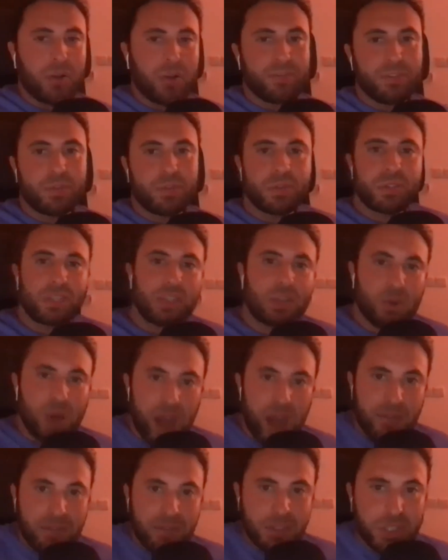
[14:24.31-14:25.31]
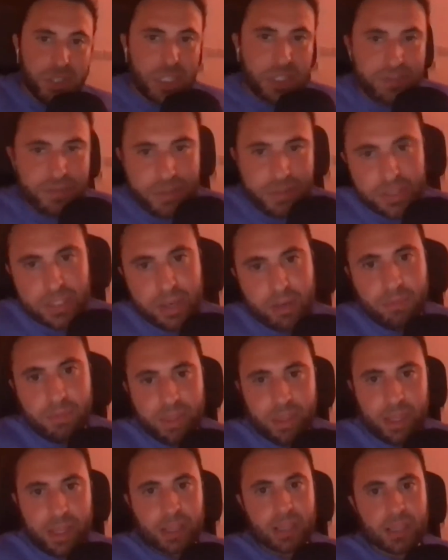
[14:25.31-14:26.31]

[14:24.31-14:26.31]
If you see you have a gene for something